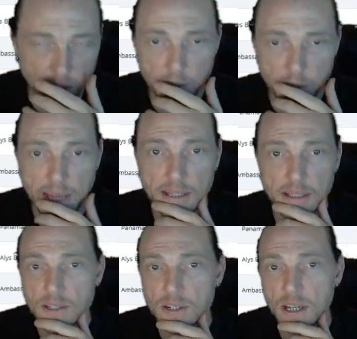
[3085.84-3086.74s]
on the back end
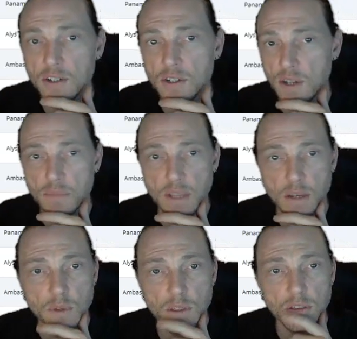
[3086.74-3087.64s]
of the site. Same
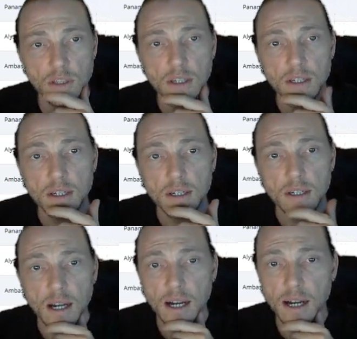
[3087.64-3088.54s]
thing with
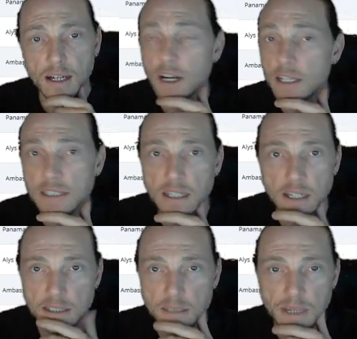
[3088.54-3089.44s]

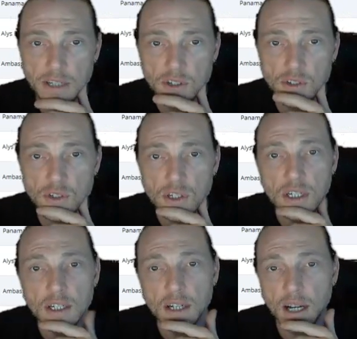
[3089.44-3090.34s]
content pages,
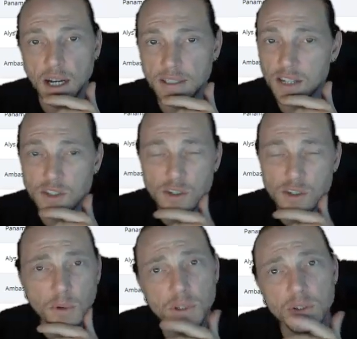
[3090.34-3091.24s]

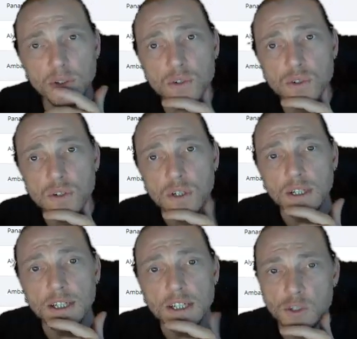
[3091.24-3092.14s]
testimonials.
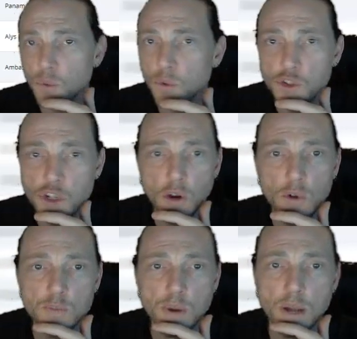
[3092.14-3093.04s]
So Joe
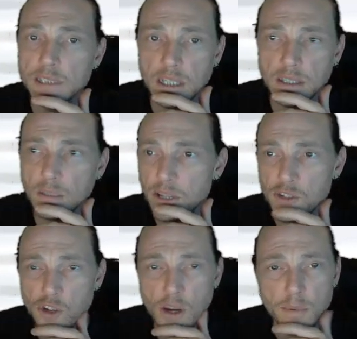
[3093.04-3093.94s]
has probably done the
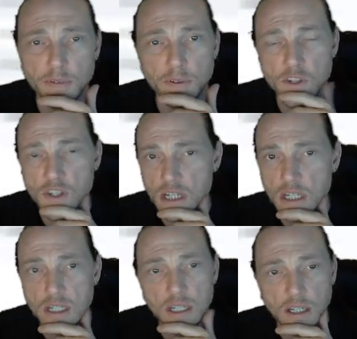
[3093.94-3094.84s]
best job I've ever
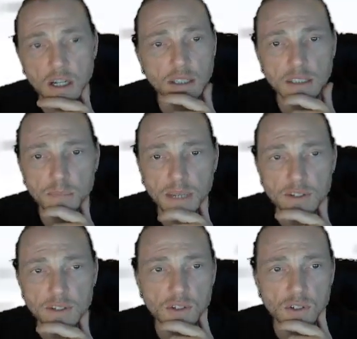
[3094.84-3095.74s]
seen in content
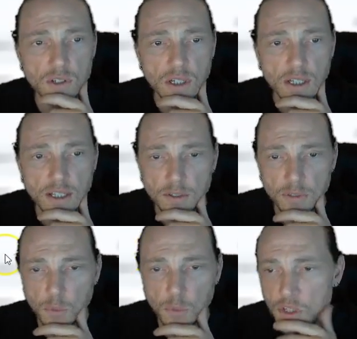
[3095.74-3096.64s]
pages.
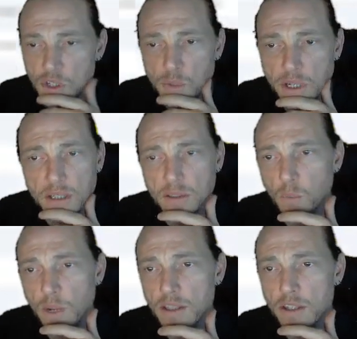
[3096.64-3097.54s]
The WYSIWYG, the
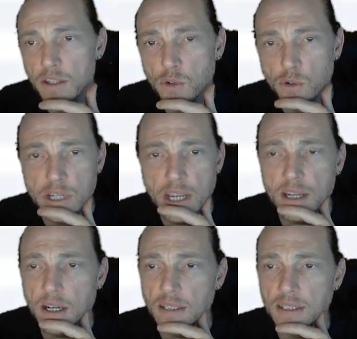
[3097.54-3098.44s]
way that you
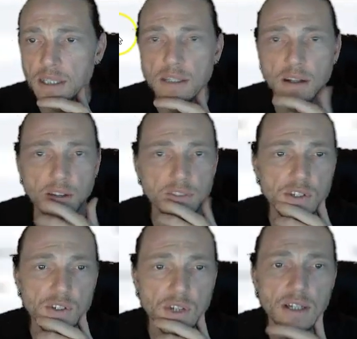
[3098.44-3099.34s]
create content on
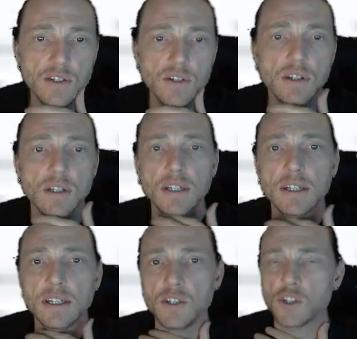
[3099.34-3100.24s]
these sites,
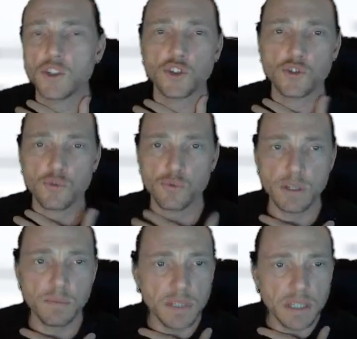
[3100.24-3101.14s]
is
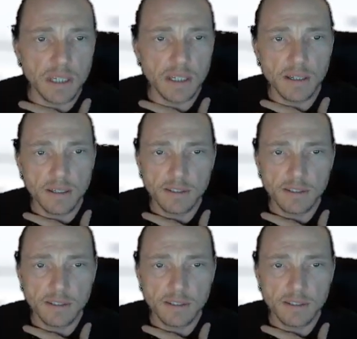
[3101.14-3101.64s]
extremely